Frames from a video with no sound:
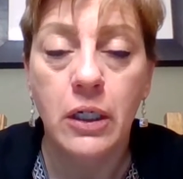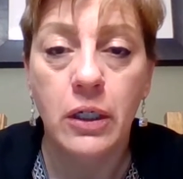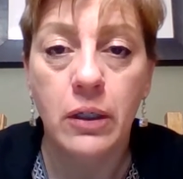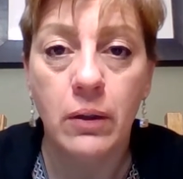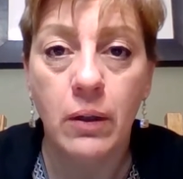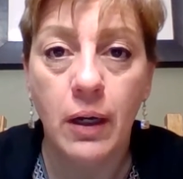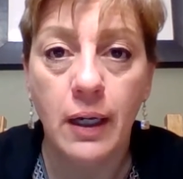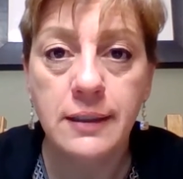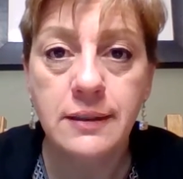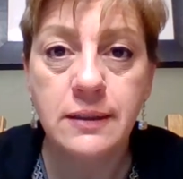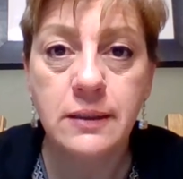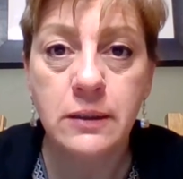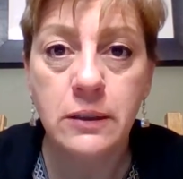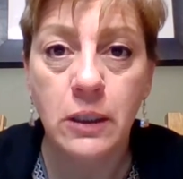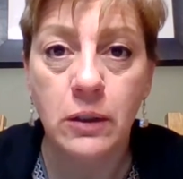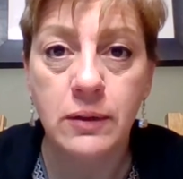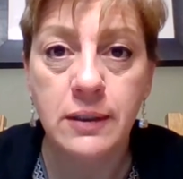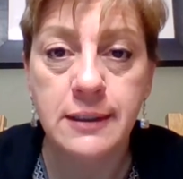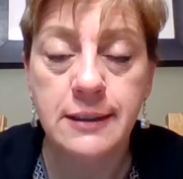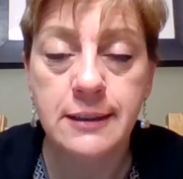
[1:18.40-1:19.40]
You'll also
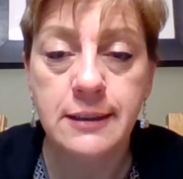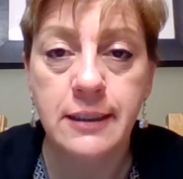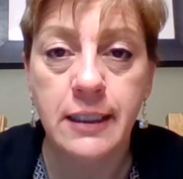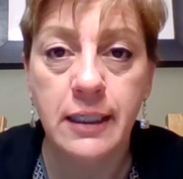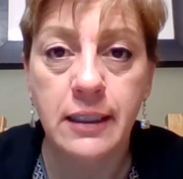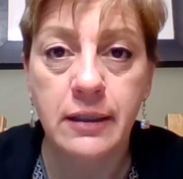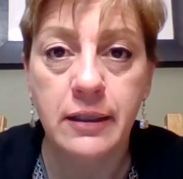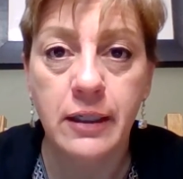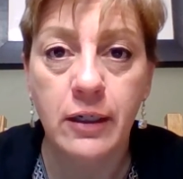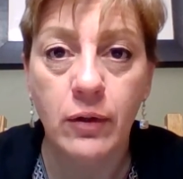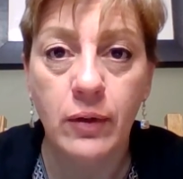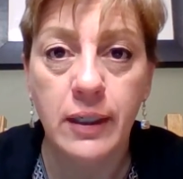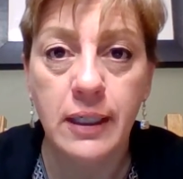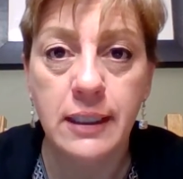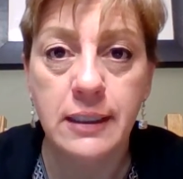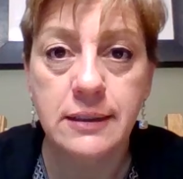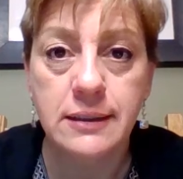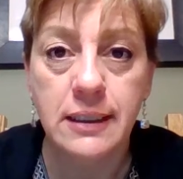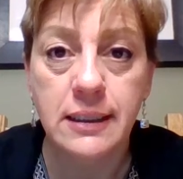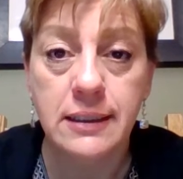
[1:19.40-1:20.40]
notice that there
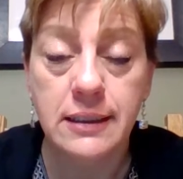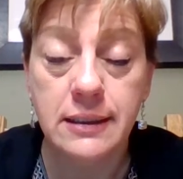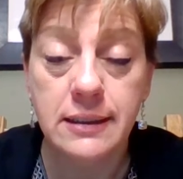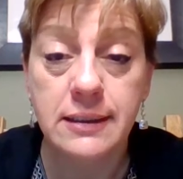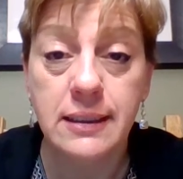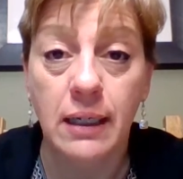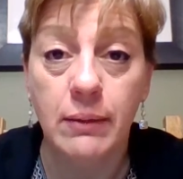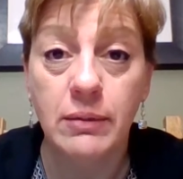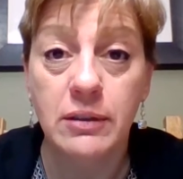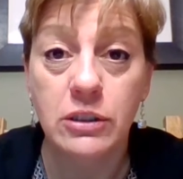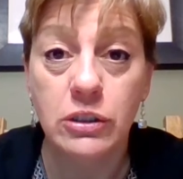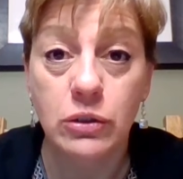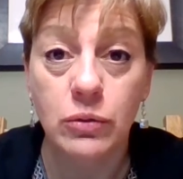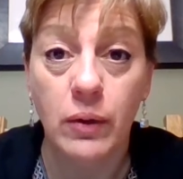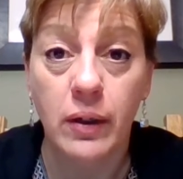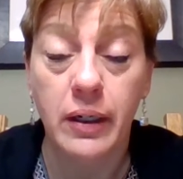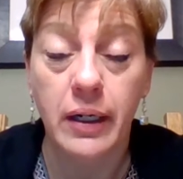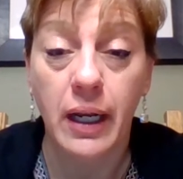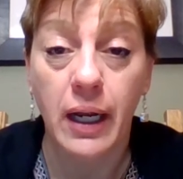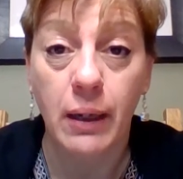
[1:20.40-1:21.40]
is an assignment
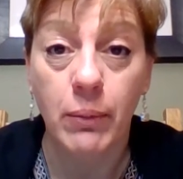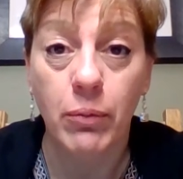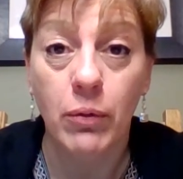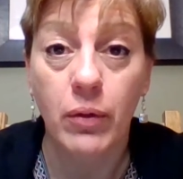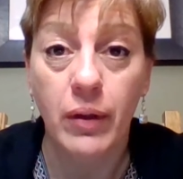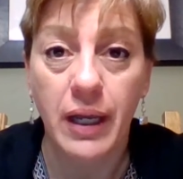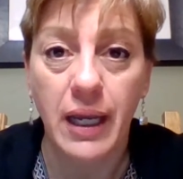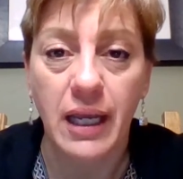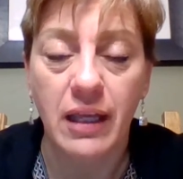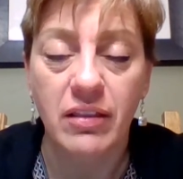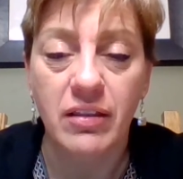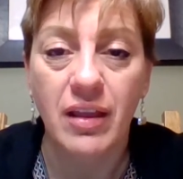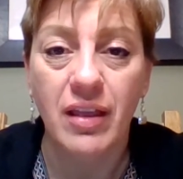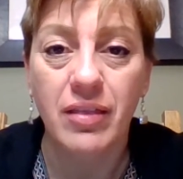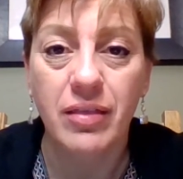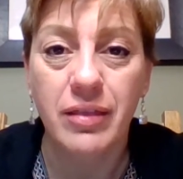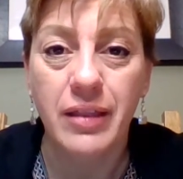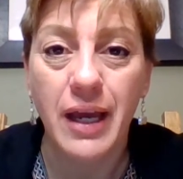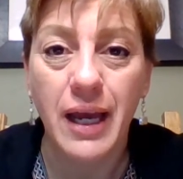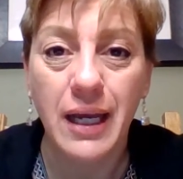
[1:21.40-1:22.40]
due on April 8th.
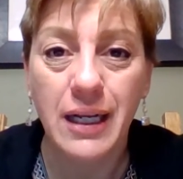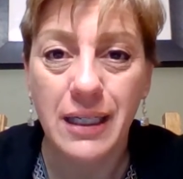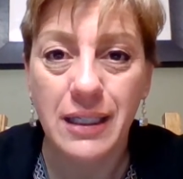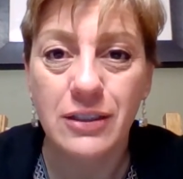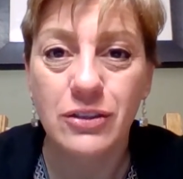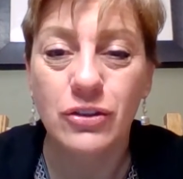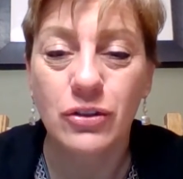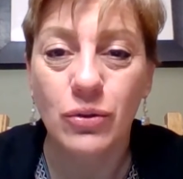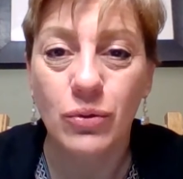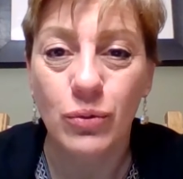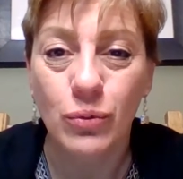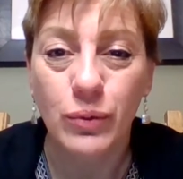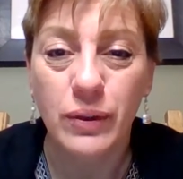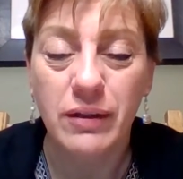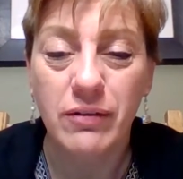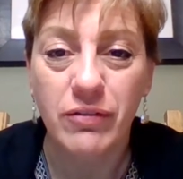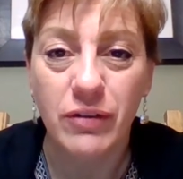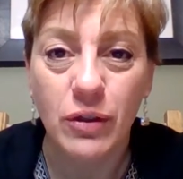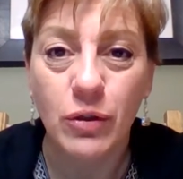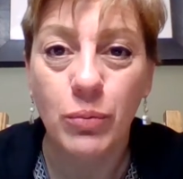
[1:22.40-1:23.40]
That is your
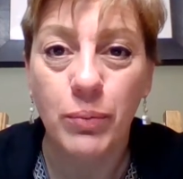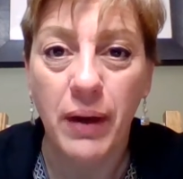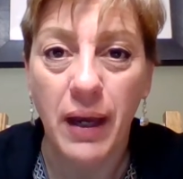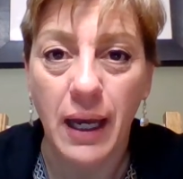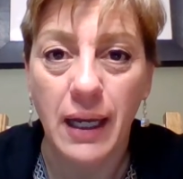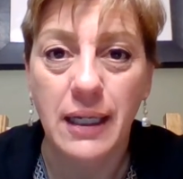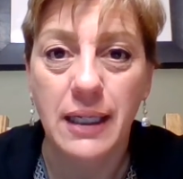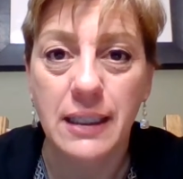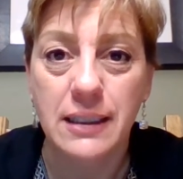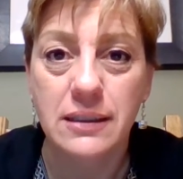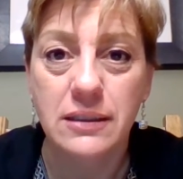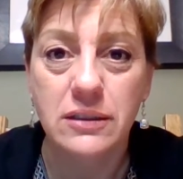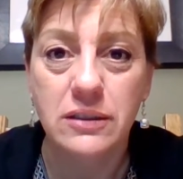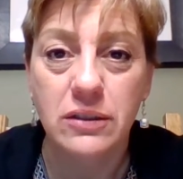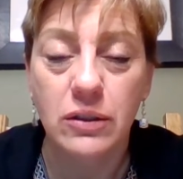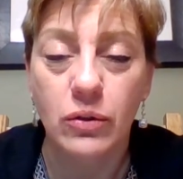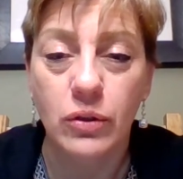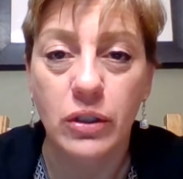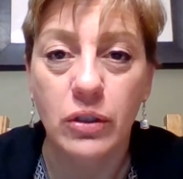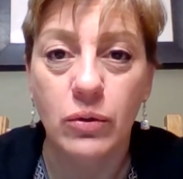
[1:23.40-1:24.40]
review packet.
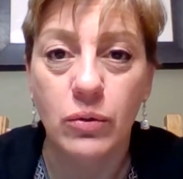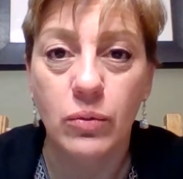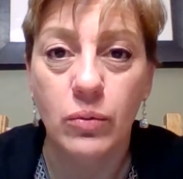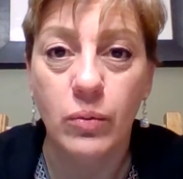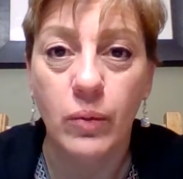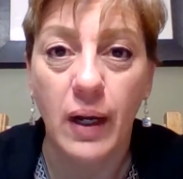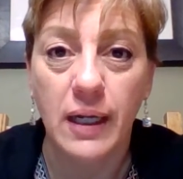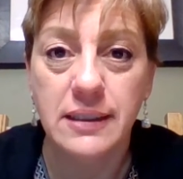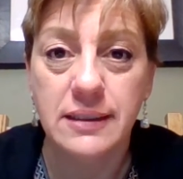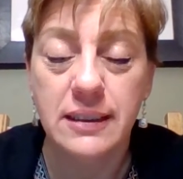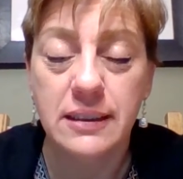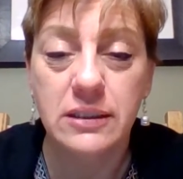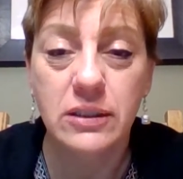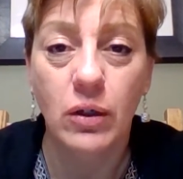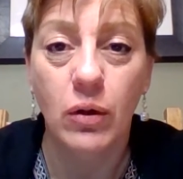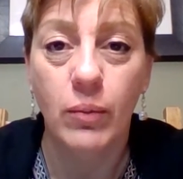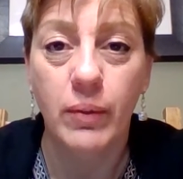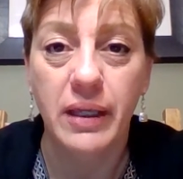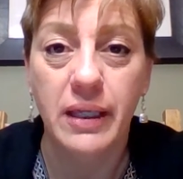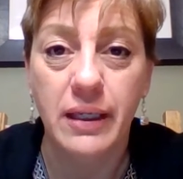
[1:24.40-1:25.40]
So you, I sent
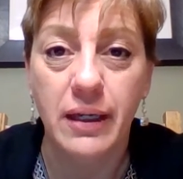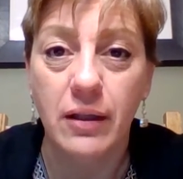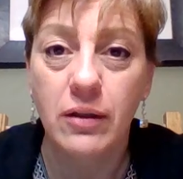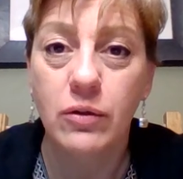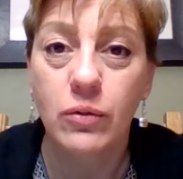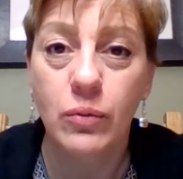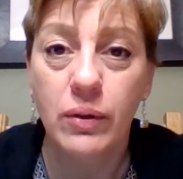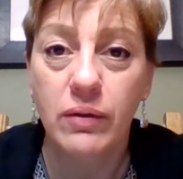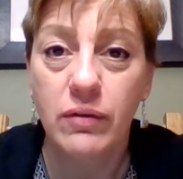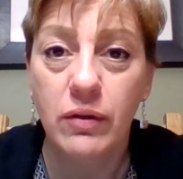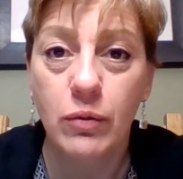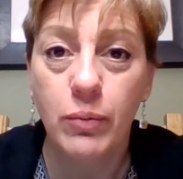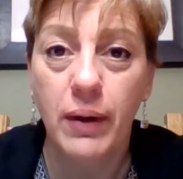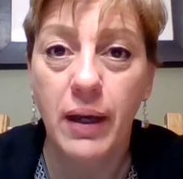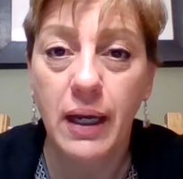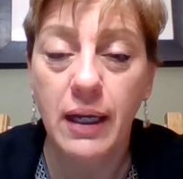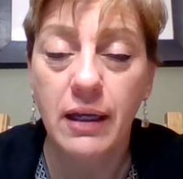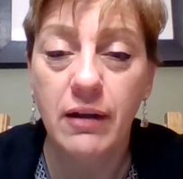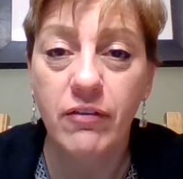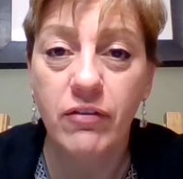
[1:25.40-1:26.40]
home a yellow review
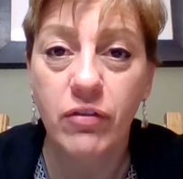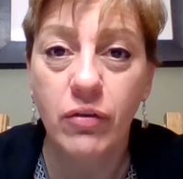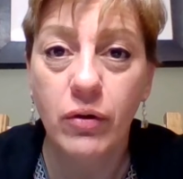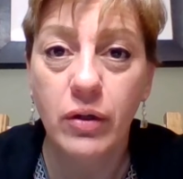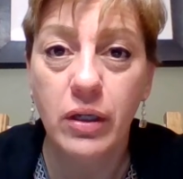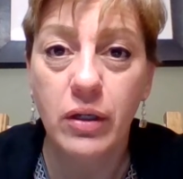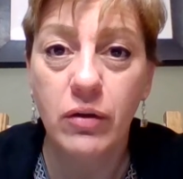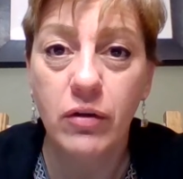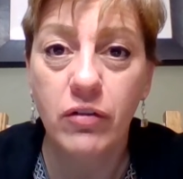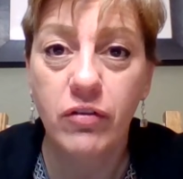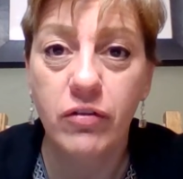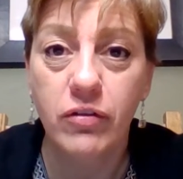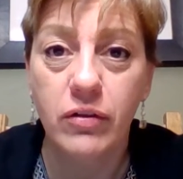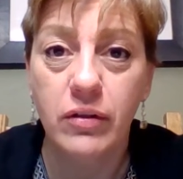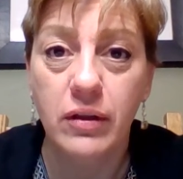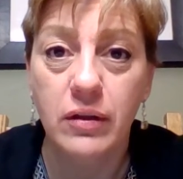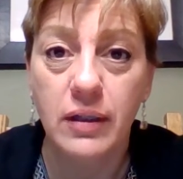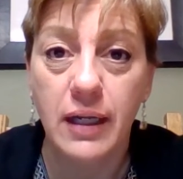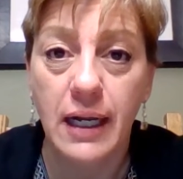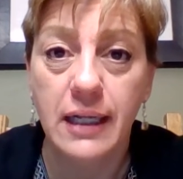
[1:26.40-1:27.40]
packet for you
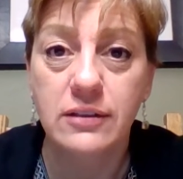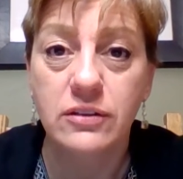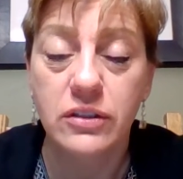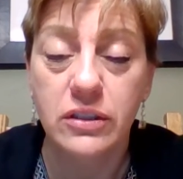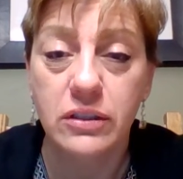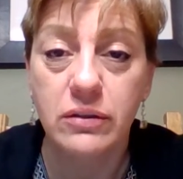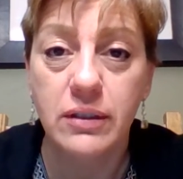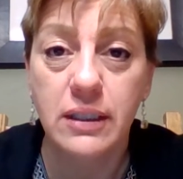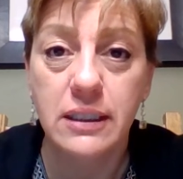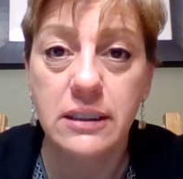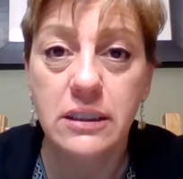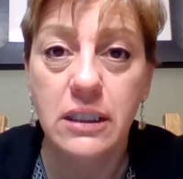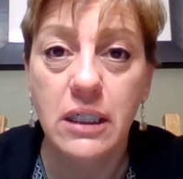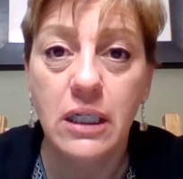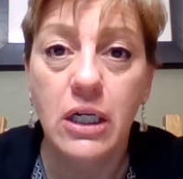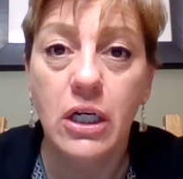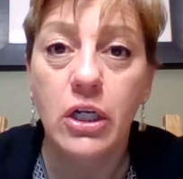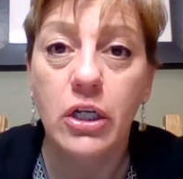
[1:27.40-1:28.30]
for the last unit.